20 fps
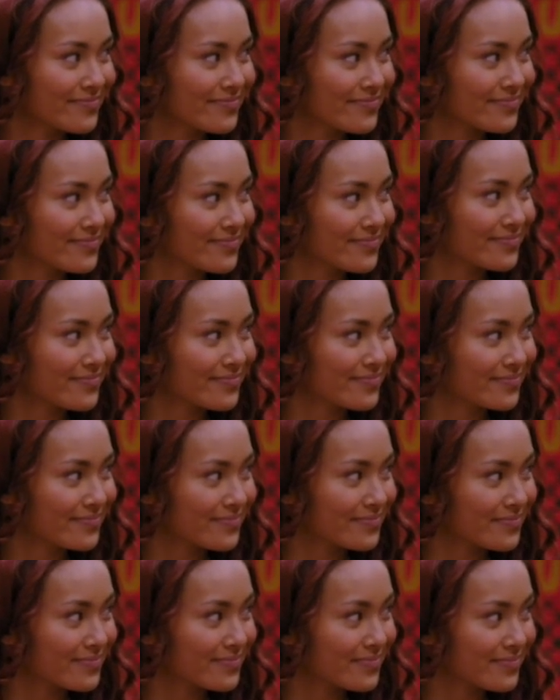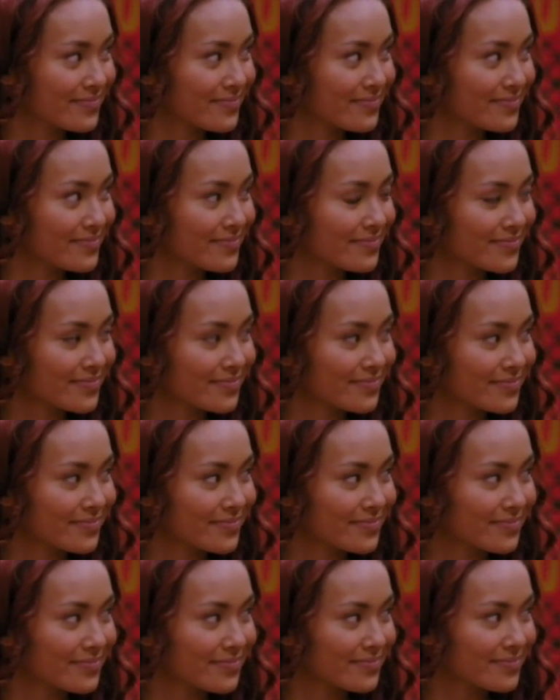
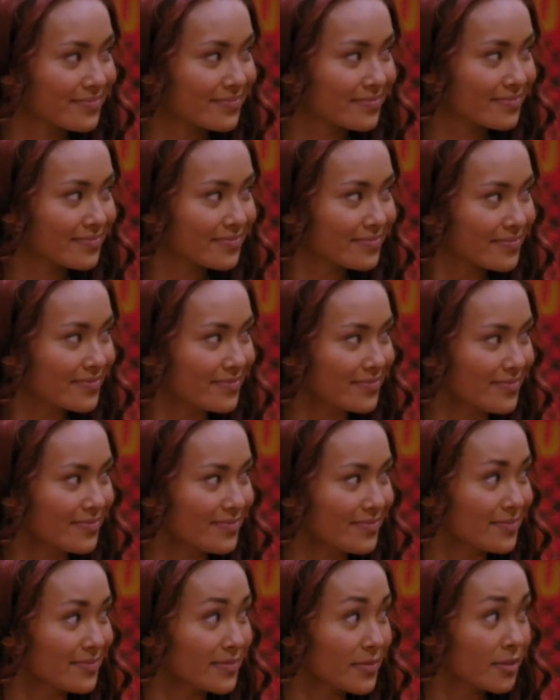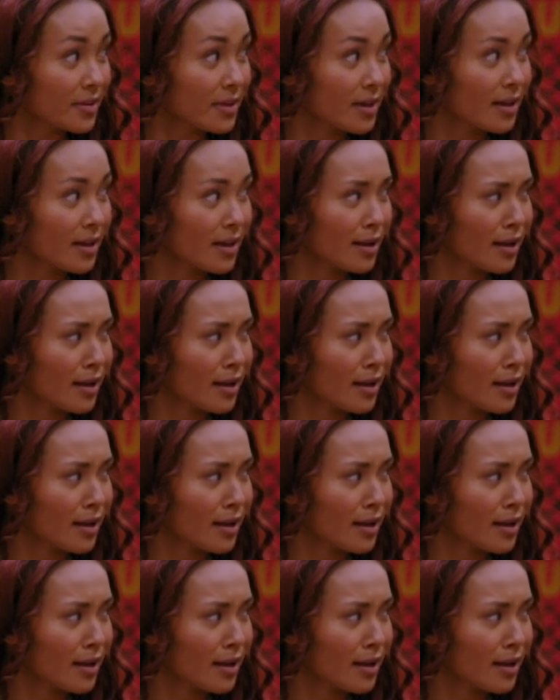(silent)